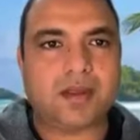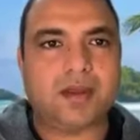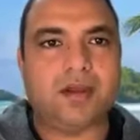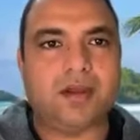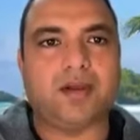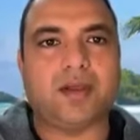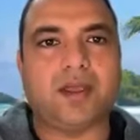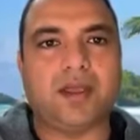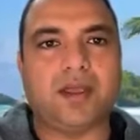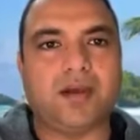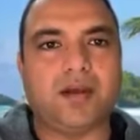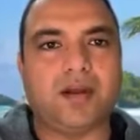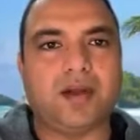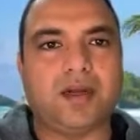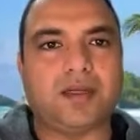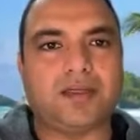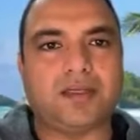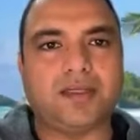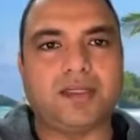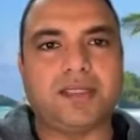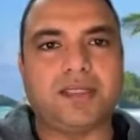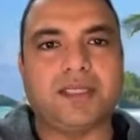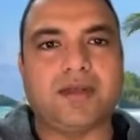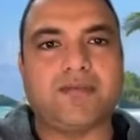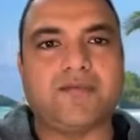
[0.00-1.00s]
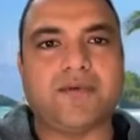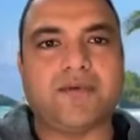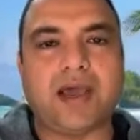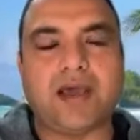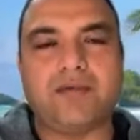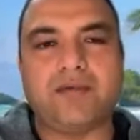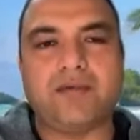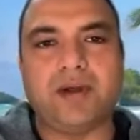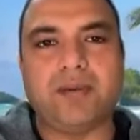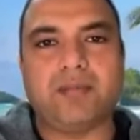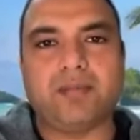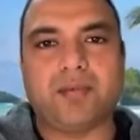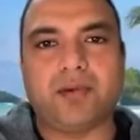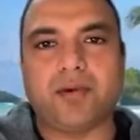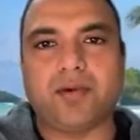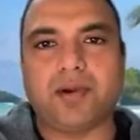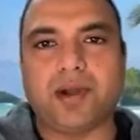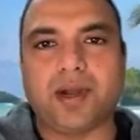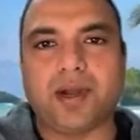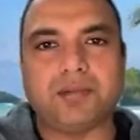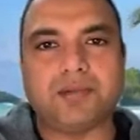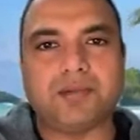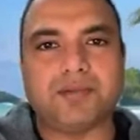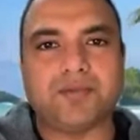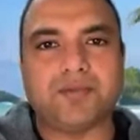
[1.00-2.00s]
Okay, all right. So these are firewall
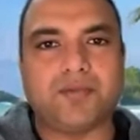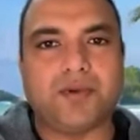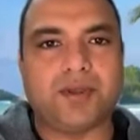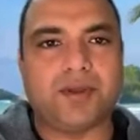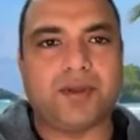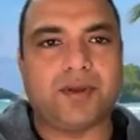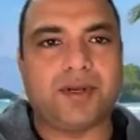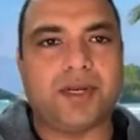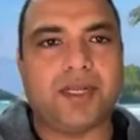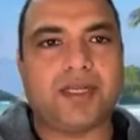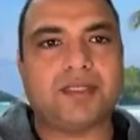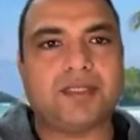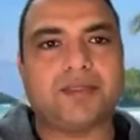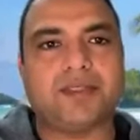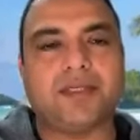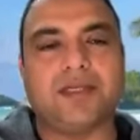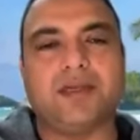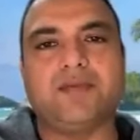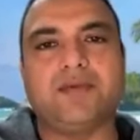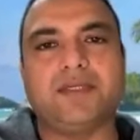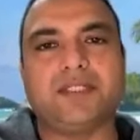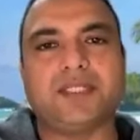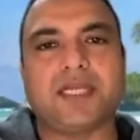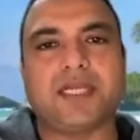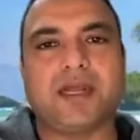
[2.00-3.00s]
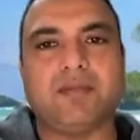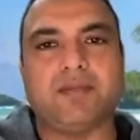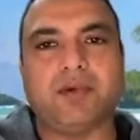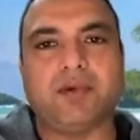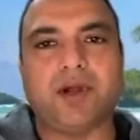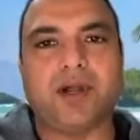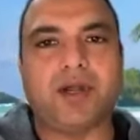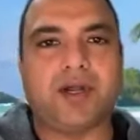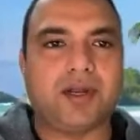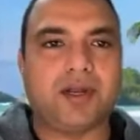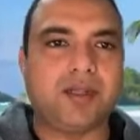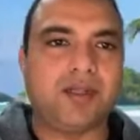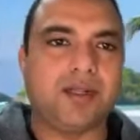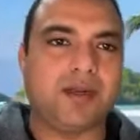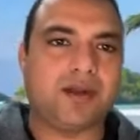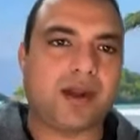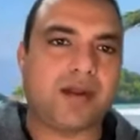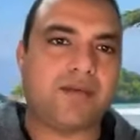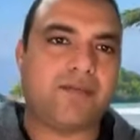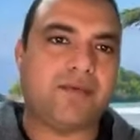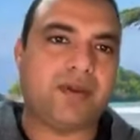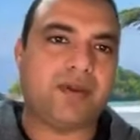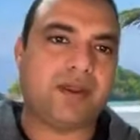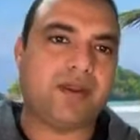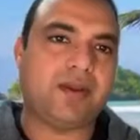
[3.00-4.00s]
programs for Unix, which can monitor the
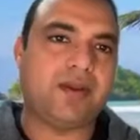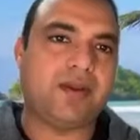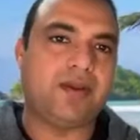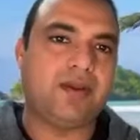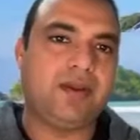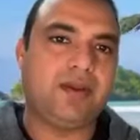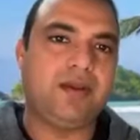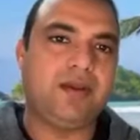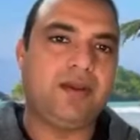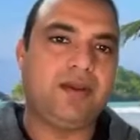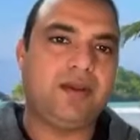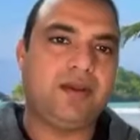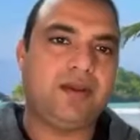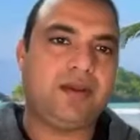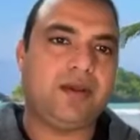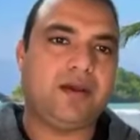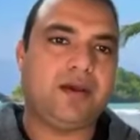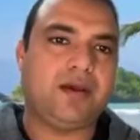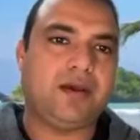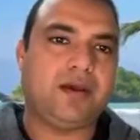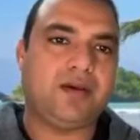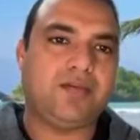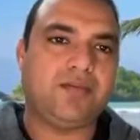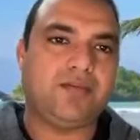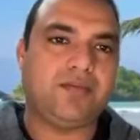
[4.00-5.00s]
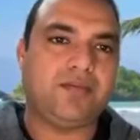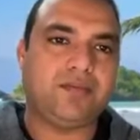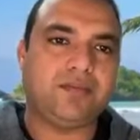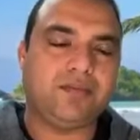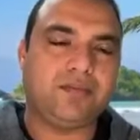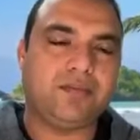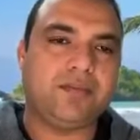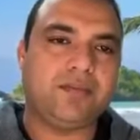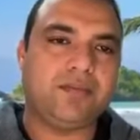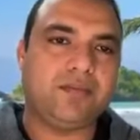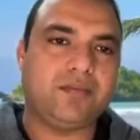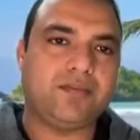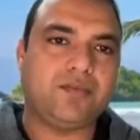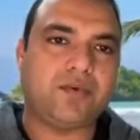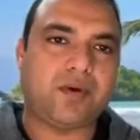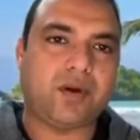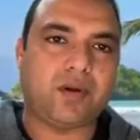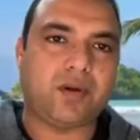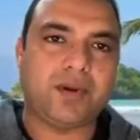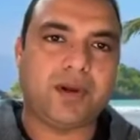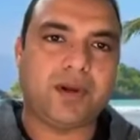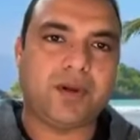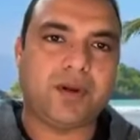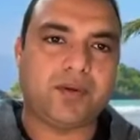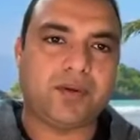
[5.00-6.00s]
traffic uh,
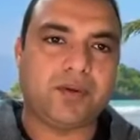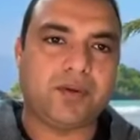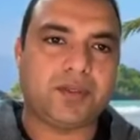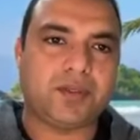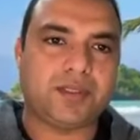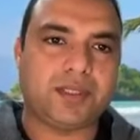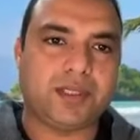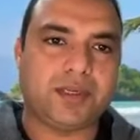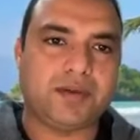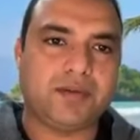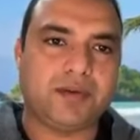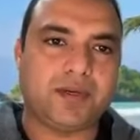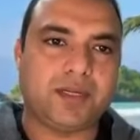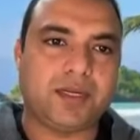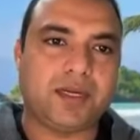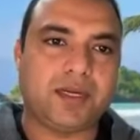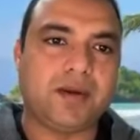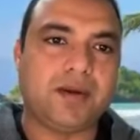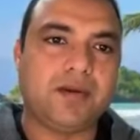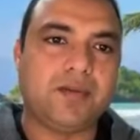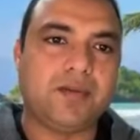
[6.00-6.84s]
from and to your server.